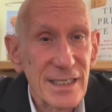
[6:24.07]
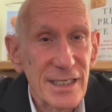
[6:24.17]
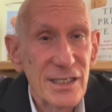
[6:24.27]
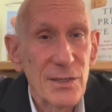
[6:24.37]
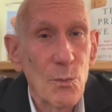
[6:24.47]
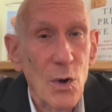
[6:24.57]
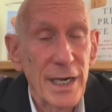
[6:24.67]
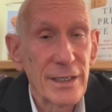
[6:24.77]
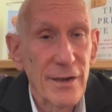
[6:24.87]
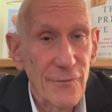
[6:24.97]

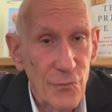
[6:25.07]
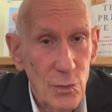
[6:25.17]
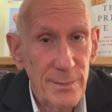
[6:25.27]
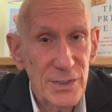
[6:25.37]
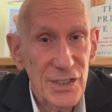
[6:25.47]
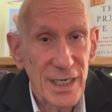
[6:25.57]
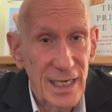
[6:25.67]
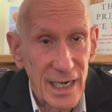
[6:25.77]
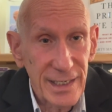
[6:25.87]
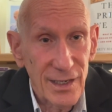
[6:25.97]
system-wide conformance to
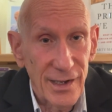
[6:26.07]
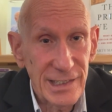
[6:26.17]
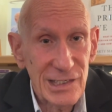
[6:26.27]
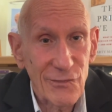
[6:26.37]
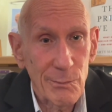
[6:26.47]
guidelines for